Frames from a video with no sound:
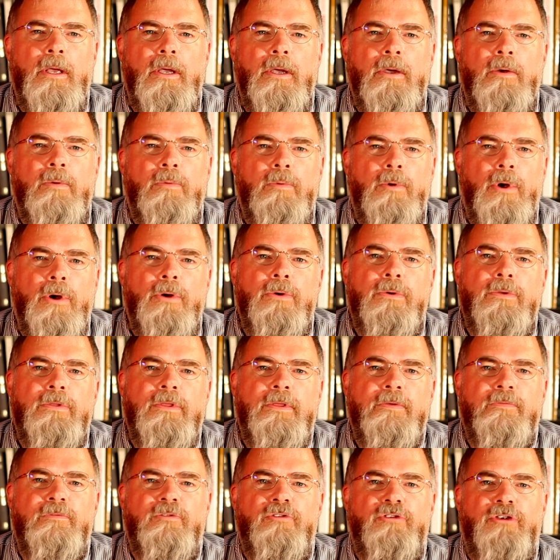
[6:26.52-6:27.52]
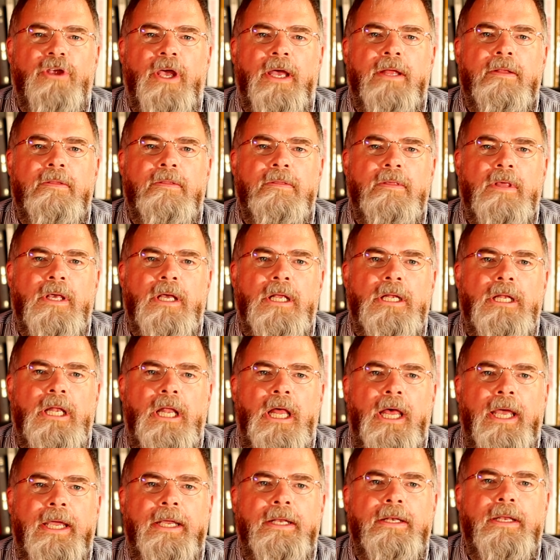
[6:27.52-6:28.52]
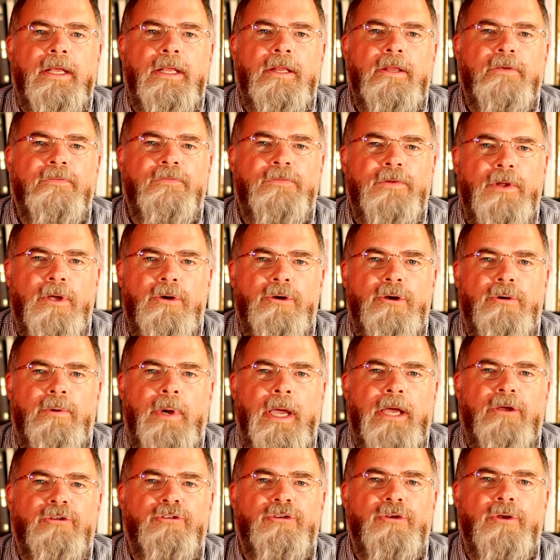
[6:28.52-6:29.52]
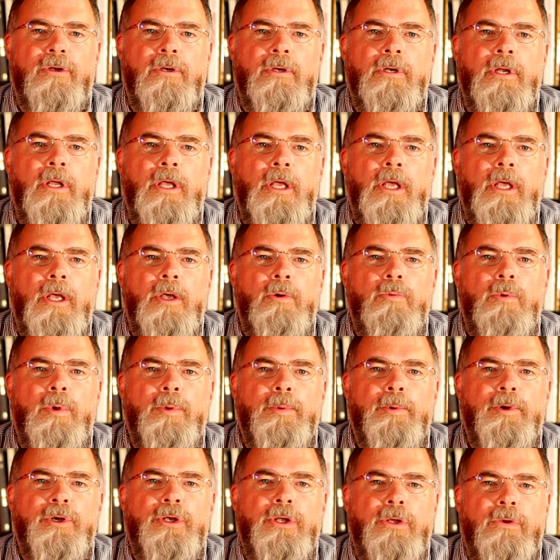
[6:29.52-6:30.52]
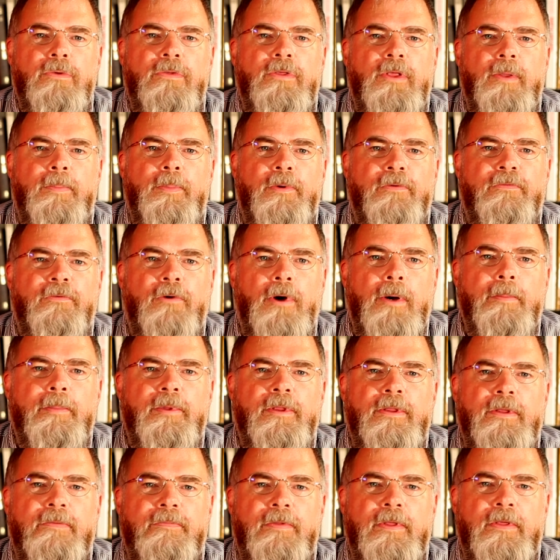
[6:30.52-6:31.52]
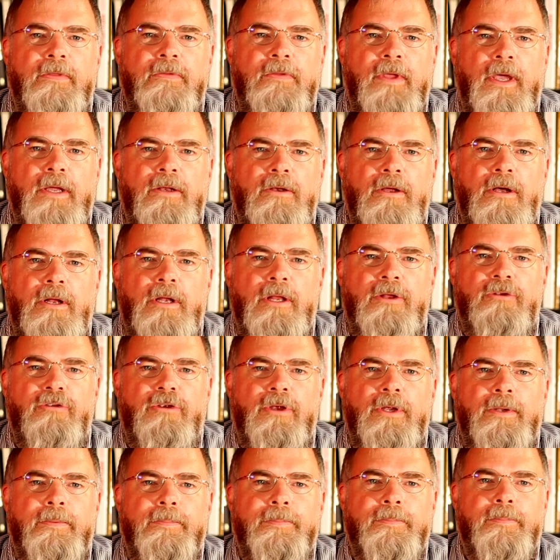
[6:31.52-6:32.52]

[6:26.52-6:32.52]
Rows of jets aligned in the flow direction will reduce the performance of this technology.